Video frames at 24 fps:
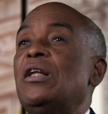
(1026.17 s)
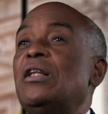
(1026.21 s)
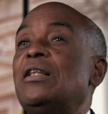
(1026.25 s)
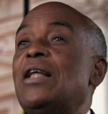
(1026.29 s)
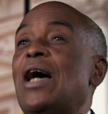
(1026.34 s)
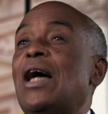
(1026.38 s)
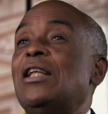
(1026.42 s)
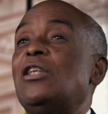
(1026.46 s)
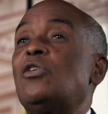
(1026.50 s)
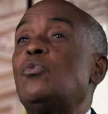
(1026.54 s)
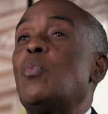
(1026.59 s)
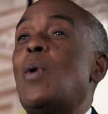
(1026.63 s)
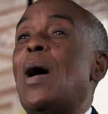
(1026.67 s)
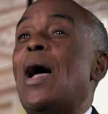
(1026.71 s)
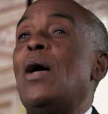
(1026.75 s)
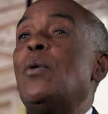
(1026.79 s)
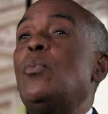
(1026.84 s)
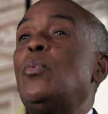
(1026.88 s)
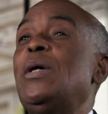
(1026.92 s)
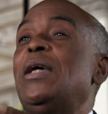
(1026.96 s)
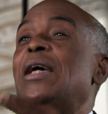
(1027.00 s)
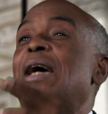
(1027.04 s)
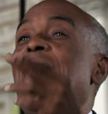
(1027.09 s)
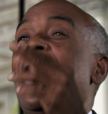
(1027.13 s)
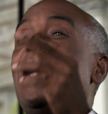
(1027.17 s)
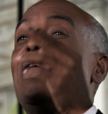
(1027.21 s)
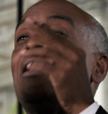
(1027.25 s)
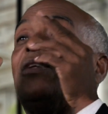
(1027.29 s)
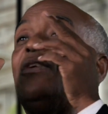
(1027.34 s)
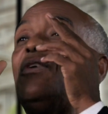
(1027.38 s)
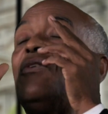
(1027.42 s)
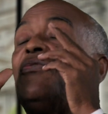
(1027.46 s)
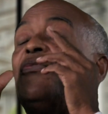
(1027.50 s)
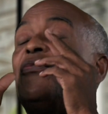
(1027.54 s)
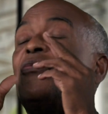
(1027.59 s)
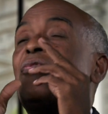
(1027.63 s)
That's why we had
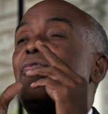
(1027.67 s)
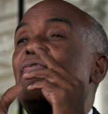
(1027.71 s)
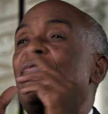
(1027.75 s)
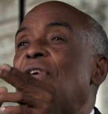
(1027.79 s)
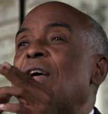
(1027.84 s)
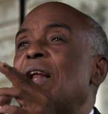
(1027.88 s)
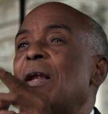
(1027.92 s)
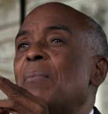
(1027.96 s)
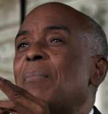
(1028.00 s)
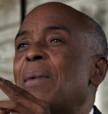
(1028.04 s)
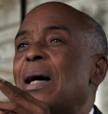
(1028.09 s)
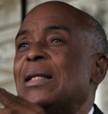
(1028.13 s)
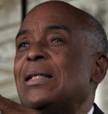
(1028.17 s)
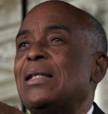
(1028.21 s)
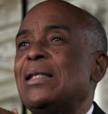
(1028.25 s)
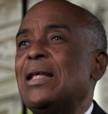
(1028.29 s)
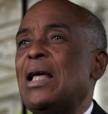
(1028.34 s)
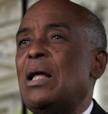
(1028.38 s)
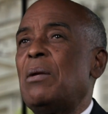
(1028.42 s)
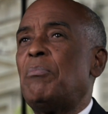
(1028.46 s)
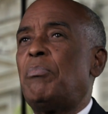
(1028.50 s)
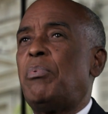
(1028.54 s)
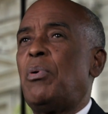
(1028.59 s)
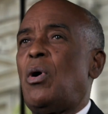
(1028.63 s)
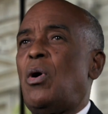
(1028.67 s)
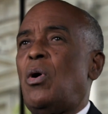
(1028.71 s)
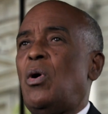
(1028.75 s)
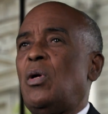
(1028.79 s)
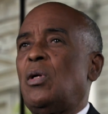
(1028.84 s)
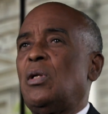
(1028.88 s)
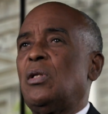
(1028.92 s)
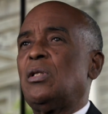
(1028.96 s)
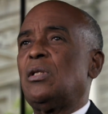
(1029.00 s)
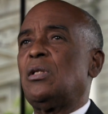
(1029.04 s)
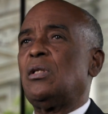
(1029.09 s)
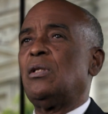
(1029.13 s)
to film at St.
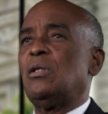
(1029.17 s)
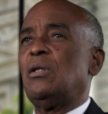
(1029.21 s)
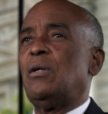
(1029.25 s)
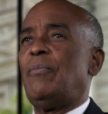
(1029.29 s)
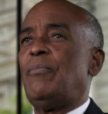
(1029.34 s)
Paul's.